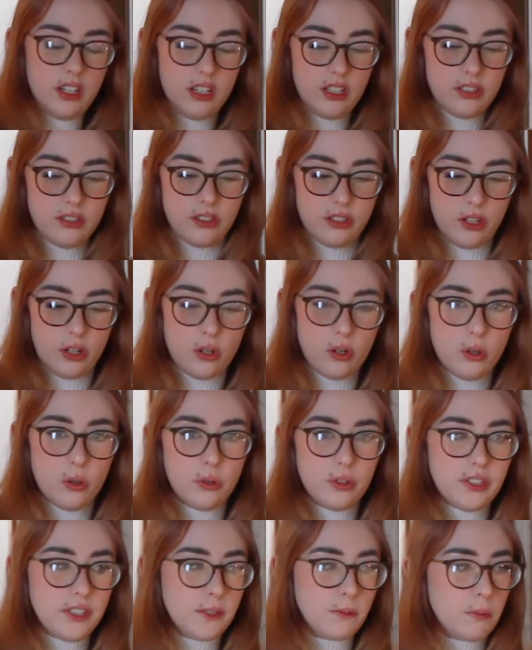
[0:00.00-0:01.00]
to the
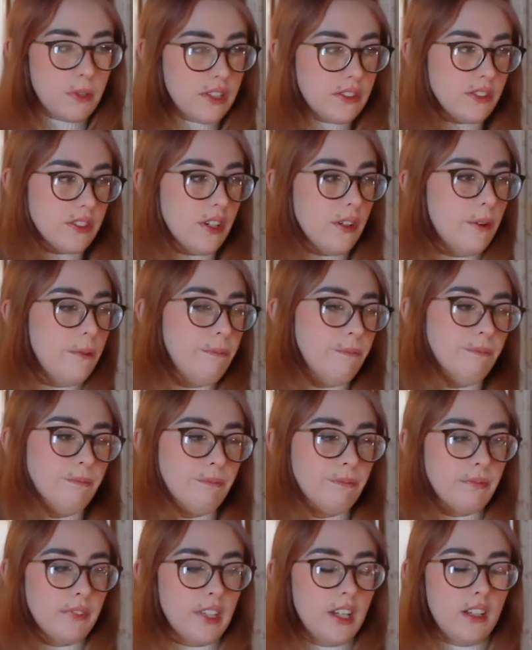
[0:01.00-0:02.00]
cold espresso.
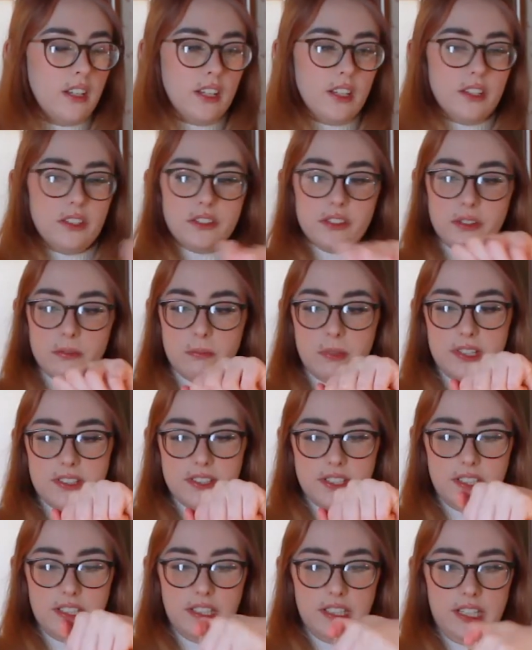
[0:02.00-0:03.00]
So
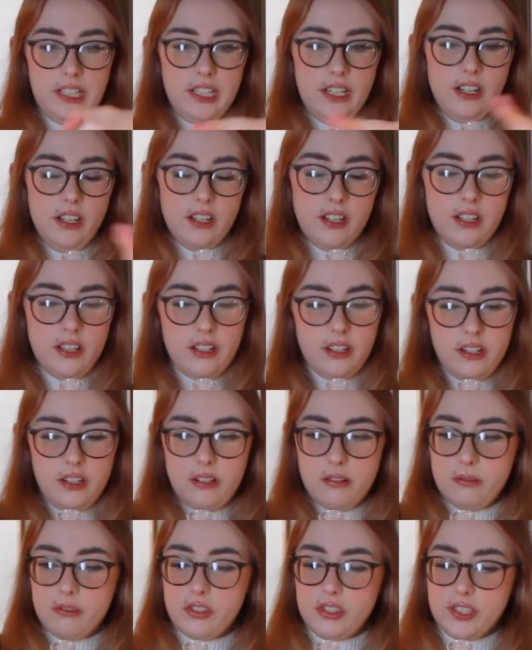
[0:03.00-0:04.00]
basically,
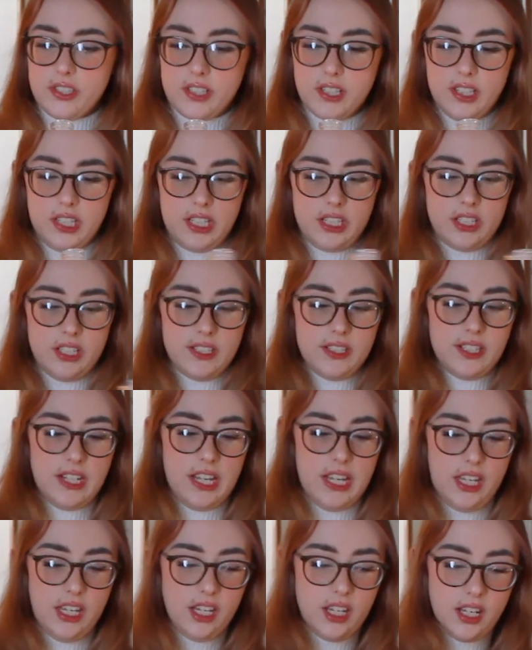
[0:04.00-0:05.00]
just going to
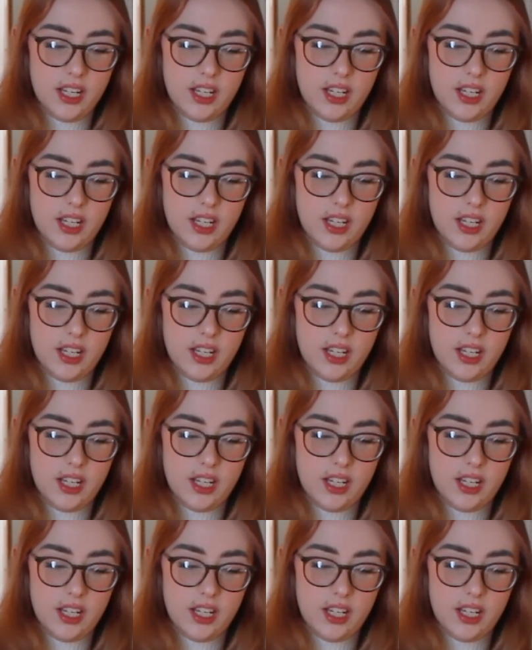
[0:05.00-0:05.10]
take,